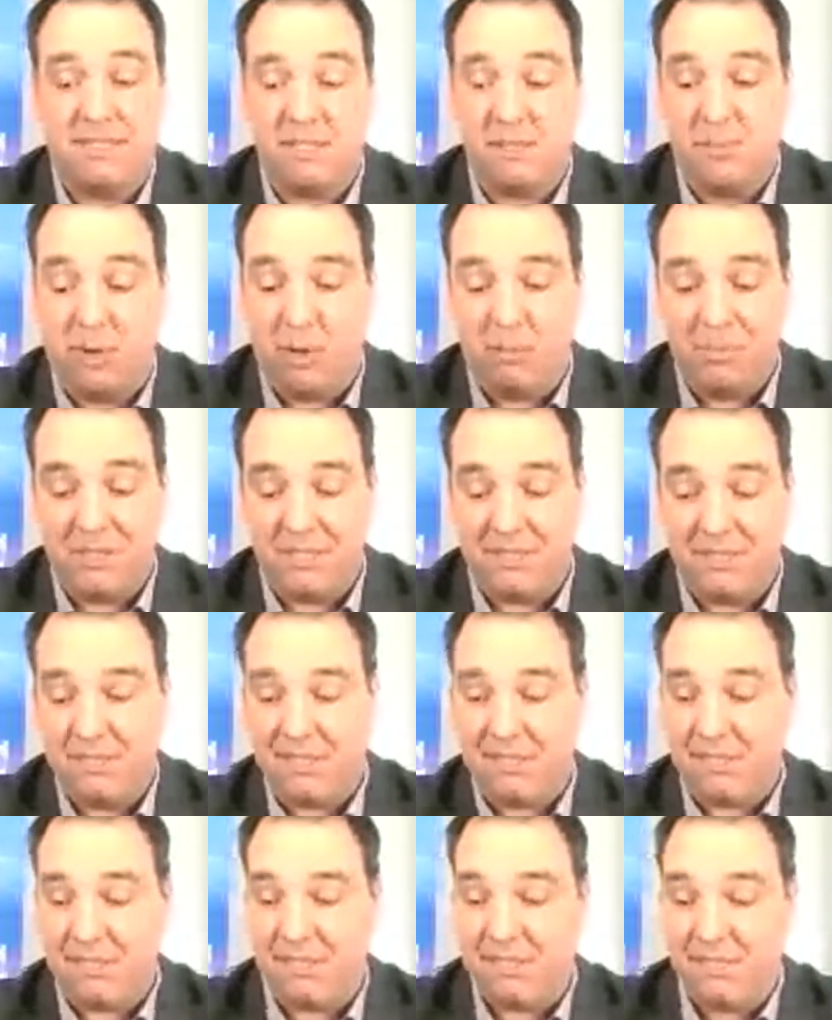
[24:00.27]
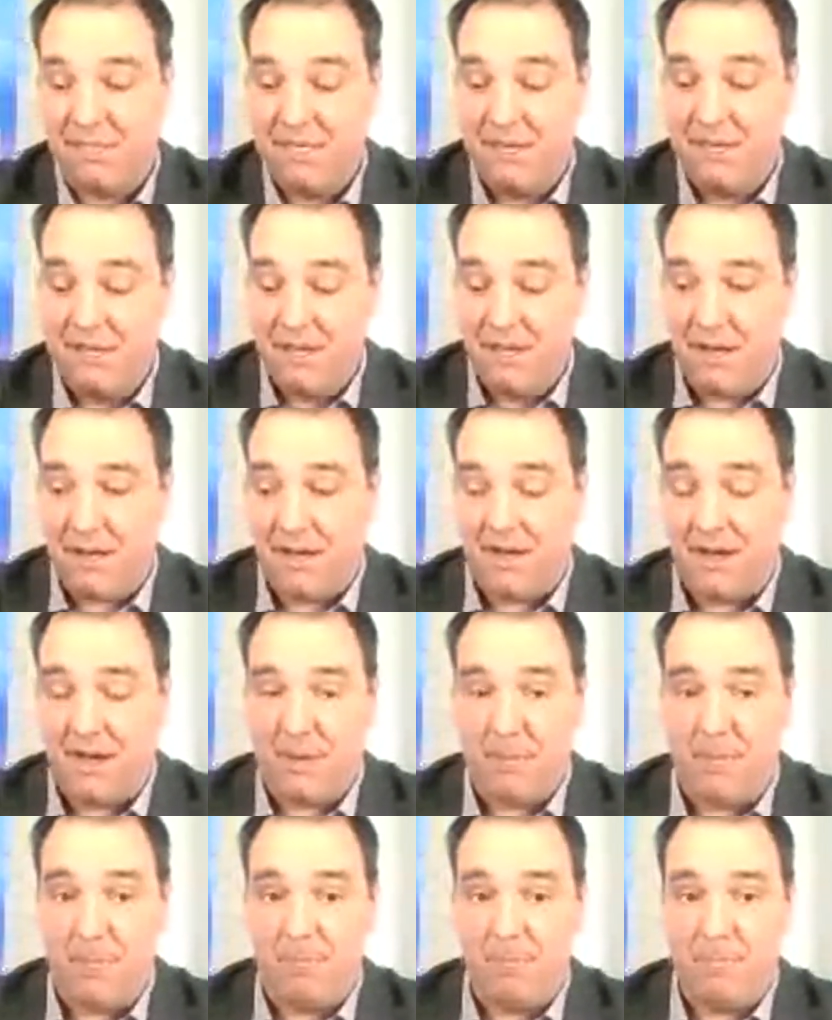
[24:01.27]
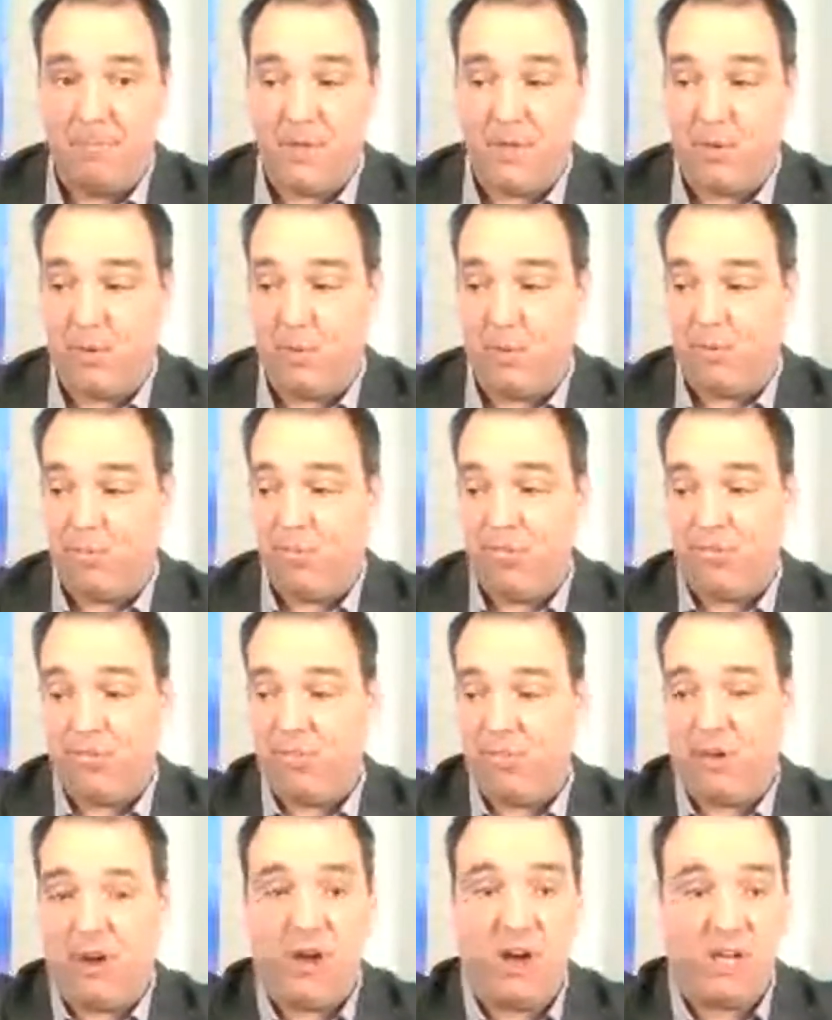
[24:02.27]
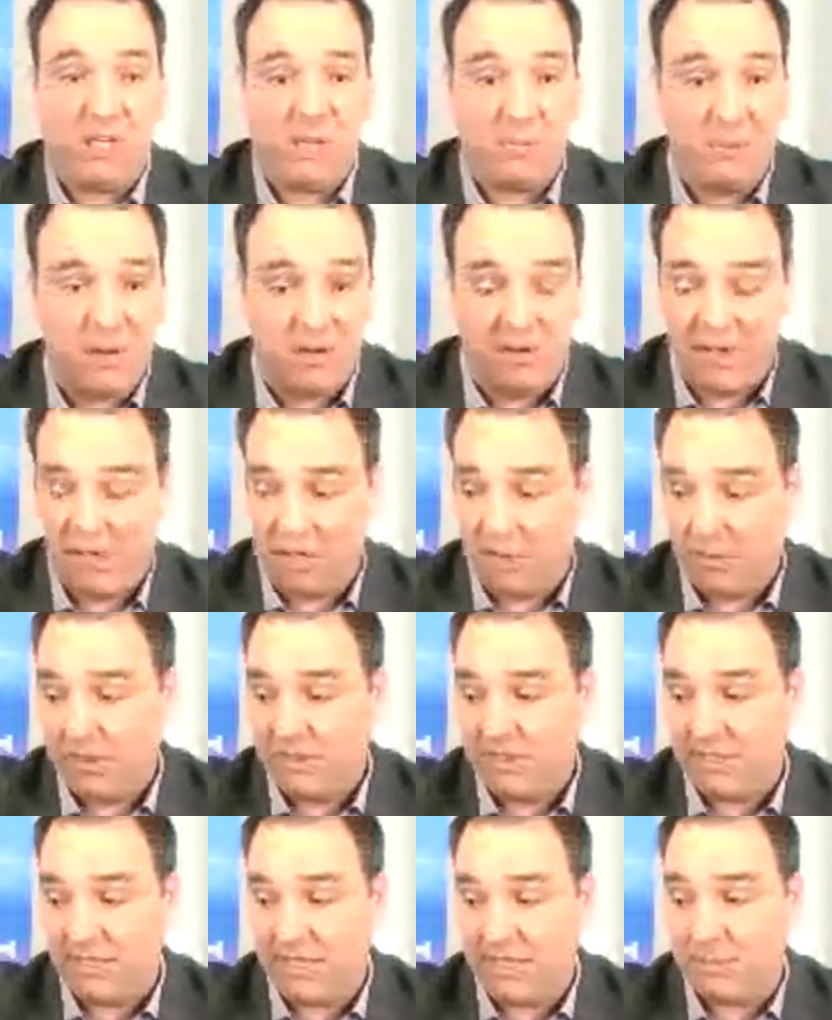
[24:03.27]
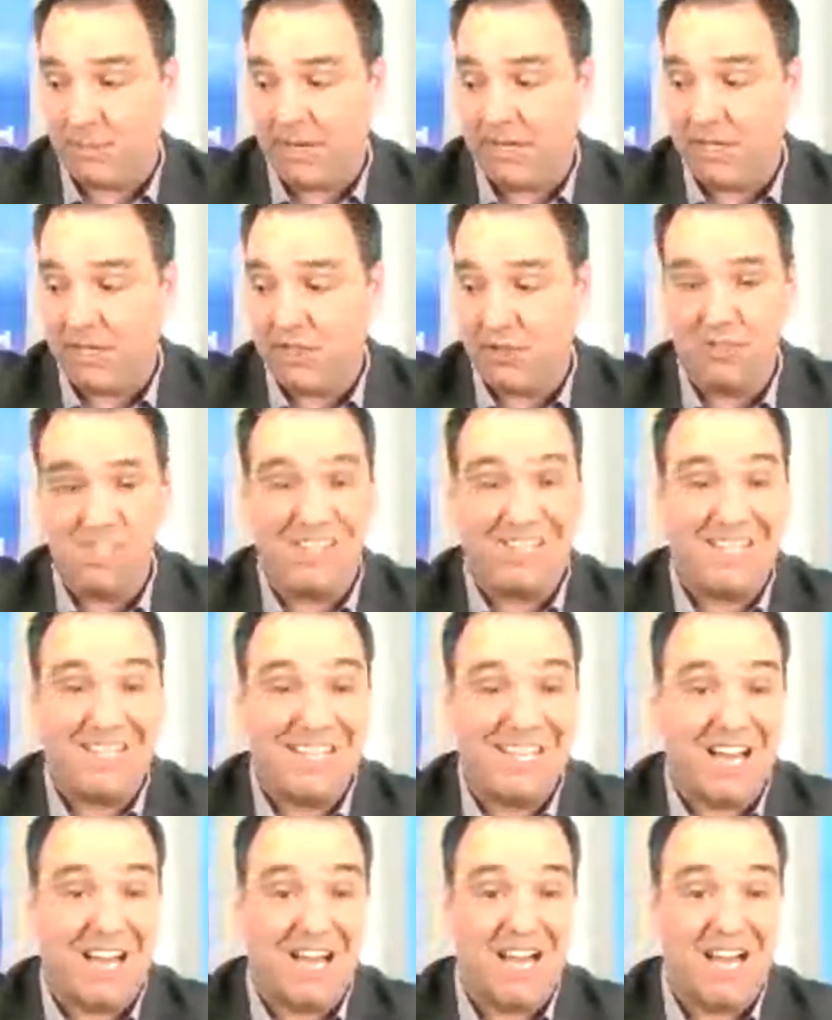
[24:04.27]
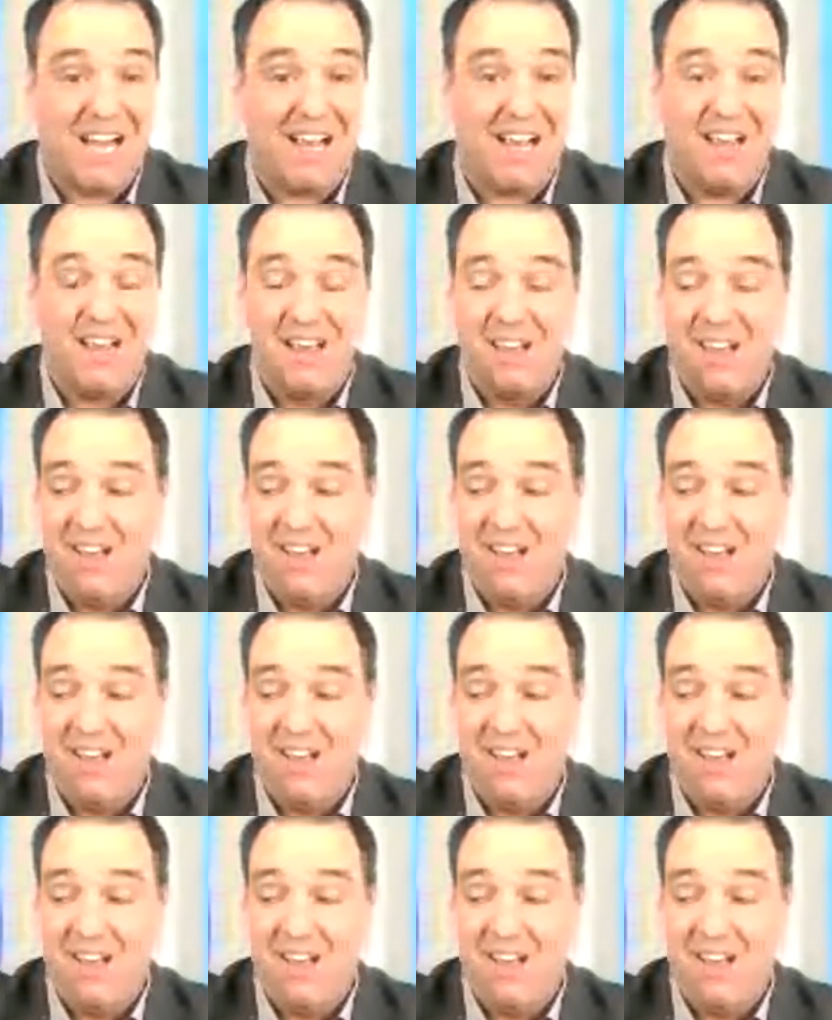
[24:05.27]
the small businesses, you know, the hospital increase expenditures, the EI,